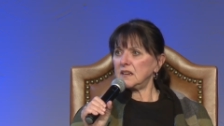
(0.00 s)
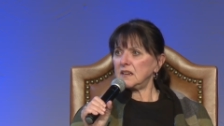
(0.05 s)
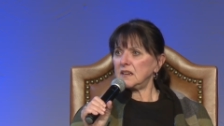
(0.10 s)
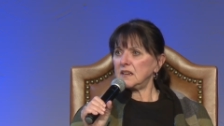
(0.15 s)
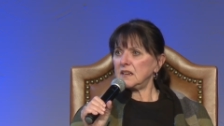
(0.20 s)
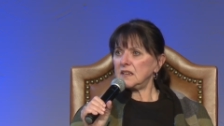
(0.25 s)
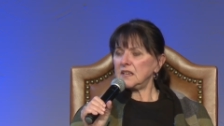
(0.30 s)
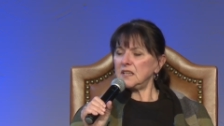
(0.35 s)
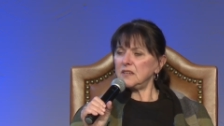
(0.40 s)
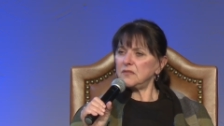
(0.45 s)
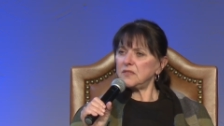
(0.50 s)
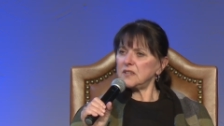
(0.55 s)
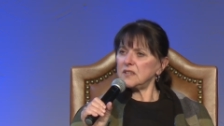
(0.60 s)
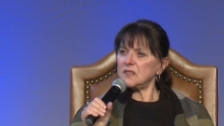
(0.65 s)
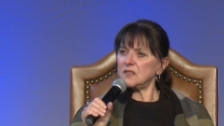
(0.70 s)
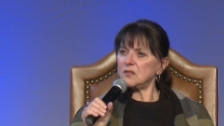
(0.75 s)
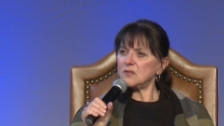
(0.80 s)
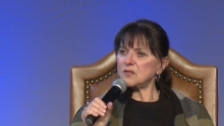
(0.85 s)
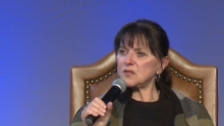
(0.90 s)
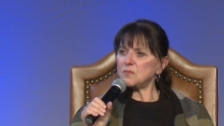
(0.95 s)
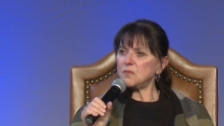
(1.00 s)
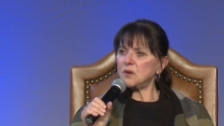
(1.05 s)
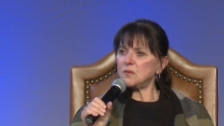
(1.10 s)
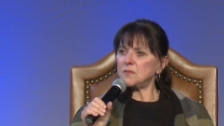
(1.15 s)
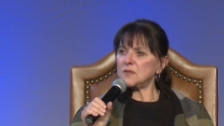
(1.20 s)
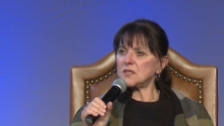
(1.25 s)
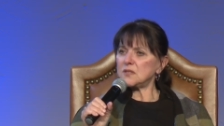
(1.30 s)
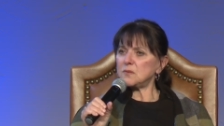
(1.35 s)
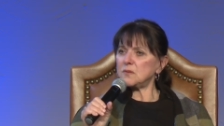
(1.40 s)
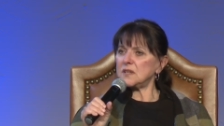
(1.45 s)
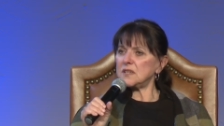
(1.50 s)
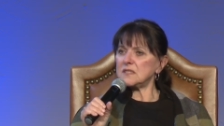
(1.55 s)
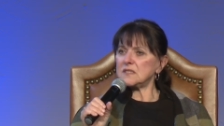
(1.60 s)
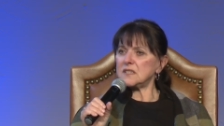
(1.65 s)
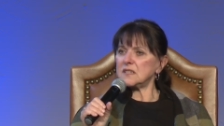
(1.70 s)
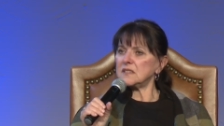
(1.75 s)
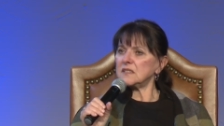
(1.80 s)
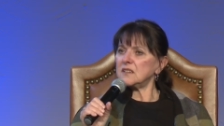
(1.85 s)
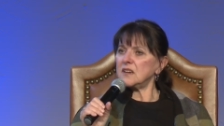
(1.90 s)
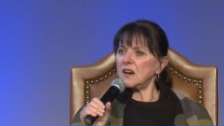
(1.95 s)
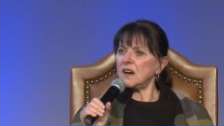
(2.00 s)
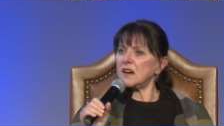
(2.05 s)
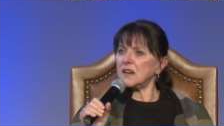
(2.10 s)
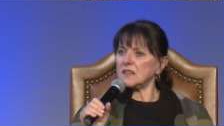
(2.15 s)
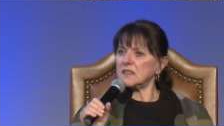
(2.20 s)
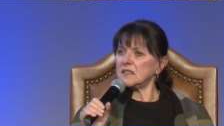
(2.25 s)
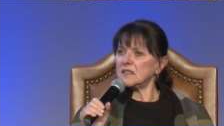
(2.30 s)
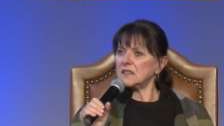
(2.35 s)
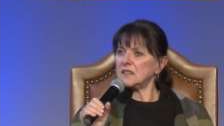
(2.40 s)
Even in those moments when I said, God,